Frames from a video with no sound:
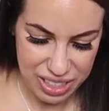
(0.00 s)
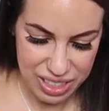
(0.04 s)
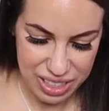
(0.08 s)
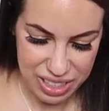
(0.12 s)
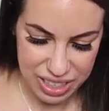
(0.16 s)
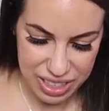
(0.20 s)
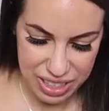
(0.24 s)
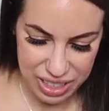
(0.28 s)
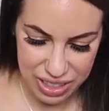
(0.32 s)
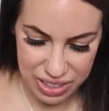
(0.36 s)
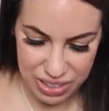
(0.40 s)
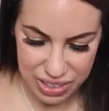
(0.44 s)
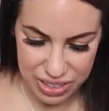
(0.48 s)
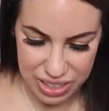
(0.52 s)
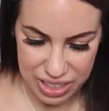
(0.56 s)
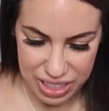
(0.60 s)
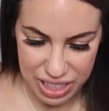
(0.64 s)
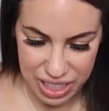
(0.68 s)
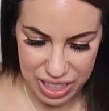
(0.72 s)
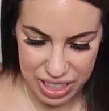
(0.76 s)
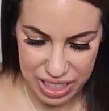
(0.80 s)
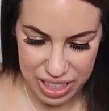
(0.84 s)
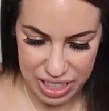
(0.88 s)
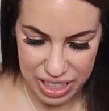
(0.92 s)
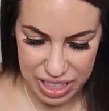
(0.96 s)
So it's
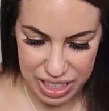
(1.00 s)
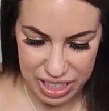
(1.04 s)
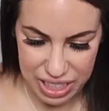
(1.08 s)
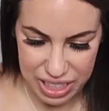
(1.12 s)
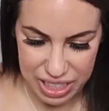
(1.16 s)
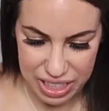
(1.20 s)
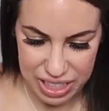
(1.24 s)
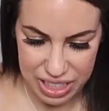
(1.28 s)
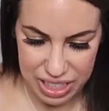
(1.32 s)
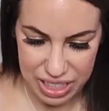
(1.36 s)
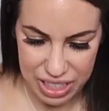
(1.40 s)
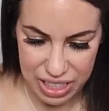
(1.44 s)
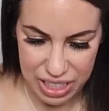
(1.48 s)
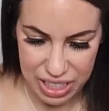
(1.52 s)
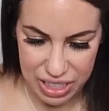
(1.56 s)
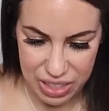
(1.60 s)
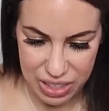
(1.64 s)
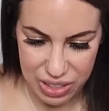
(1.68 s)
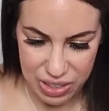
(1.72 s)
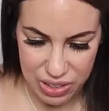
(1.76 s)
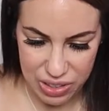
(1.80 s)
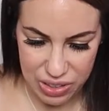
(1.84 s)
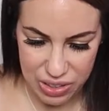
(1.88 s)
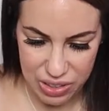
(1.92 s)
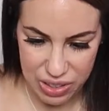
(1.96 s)
kind of nice to
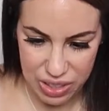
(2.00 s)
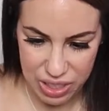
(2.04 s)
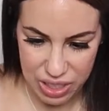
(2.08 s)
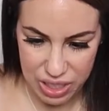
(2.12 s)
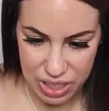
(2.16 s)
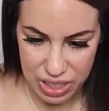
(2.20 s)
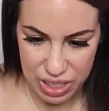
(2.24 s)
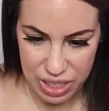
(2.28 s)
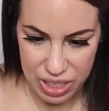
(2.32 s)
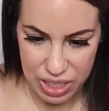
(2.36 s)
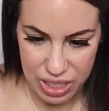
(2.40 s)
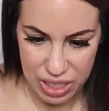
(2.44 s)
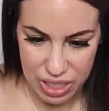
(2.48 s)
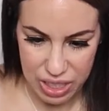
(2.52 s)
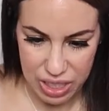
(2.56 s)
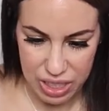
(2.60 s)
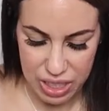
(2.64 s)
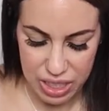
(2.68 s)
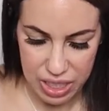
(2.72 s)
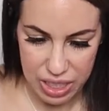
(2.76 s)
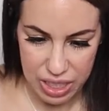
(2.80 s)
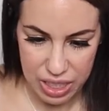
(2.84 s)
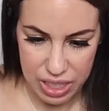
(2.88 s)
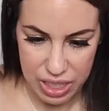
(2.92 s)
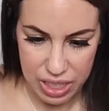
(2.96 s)
know
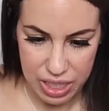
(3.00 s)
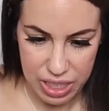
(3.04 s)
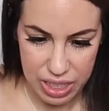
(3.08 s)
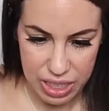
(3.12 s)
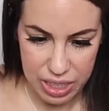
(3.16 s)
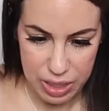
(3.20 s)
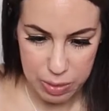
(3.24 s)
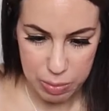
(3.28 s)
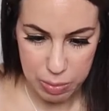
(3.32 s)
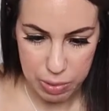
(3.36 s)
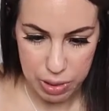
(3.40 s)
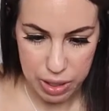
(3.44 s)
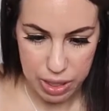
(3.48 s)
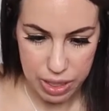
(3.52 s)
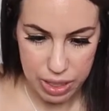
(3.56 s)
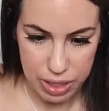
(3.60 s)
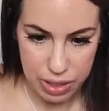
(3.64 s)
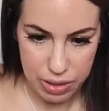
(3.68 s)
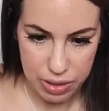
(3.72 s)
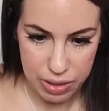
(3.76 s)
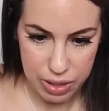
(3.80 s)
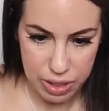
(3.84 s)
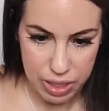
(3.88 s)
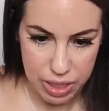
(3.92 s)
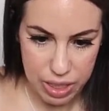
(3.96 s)
that it's pretty
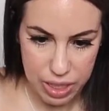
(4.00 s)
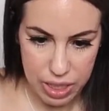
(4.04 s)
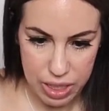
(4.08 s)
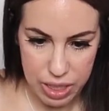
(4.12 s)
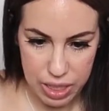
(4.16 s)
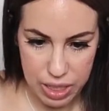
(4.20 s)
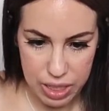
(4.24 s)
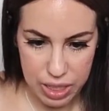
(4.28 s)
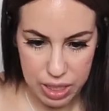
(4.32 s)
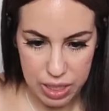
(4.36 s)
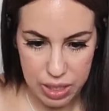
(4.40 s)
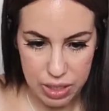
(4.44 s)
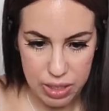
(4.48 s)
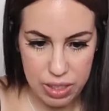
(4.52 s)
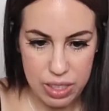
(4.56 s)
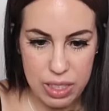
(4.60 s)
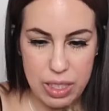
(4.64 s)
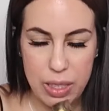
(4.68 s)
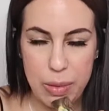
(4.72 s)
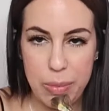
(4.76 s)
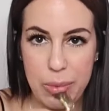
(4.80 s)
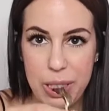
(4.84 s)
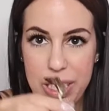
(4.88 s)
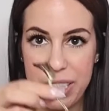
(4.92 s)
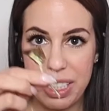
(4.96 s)
healthy. There's
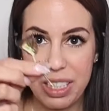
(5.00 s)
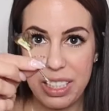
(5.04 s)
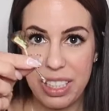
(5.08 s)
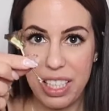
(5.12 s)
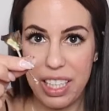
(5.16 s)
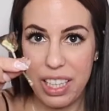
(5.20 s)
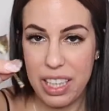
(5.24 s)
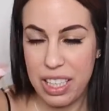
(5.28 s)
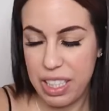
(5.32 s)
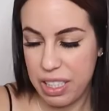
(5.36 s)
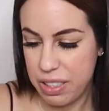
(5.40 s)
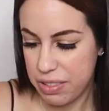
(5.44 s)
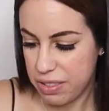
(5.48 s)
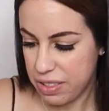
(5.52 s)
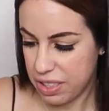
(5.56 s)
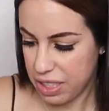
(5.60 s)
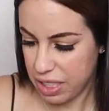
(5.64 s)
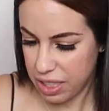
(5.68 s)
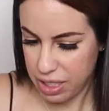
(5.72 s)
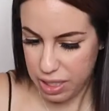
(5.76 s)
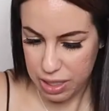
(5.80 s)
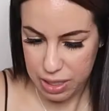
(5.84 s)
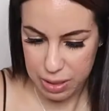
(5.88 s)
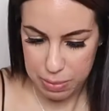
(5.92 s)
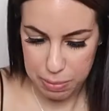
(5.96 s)
some like dead leaves in
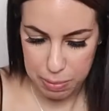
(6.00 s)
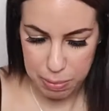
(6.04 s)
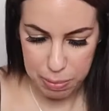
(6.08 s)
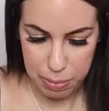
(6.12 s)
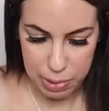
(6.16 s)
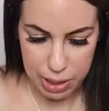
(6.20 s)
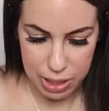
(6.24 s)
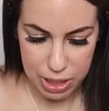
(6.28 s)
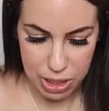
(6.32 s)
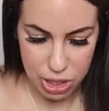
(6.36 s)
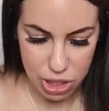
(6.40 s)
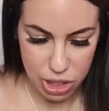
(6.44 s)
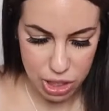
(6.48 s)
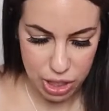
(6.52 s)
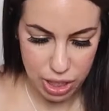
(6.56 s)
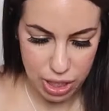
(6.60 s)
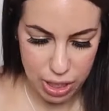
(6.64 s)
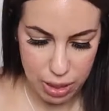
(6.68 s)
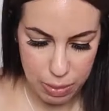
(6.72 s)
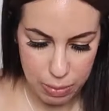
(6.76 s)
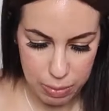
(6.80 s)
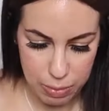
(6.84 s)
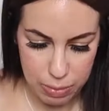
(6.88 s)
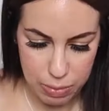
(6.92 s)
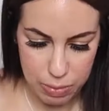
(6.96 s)
this bunch that
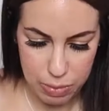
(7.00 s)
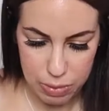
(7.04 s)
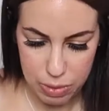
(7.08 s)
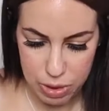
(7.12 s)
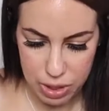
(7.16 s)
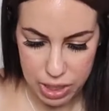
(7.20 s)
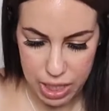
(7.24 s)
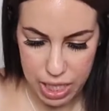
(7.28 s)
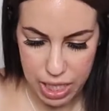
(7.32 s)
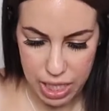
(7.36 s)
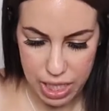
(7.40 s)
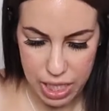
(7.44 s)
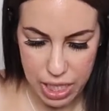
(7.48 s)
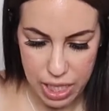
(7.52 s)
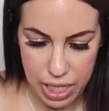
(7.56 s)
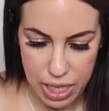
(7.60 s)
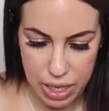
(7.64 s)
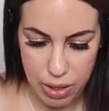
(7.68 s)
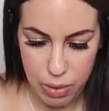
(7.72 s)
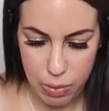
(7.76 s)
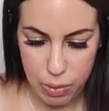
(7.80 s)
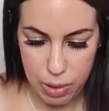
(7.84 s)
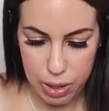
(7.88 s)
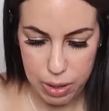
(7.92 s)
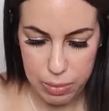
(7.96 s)
I'm taking
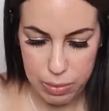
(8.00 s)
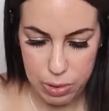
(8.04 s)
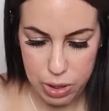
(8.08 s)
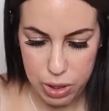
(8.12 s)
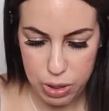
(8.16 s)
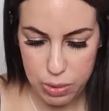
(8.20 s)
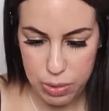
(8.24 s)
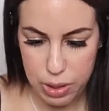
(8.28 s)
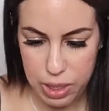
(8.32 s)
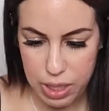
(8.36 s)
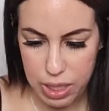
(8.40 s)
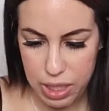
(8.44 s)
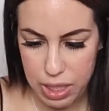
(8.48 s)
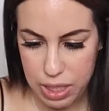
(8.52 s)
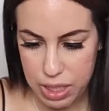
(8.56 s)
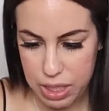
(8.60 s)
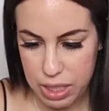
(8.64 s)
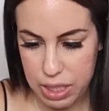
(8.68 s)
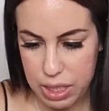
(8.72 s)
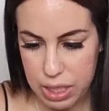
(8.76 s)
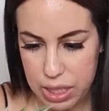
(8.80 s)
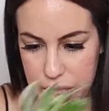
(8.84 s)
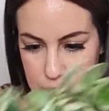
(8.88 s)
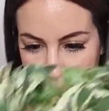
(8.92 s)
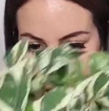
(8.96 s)
out while I'm doing this.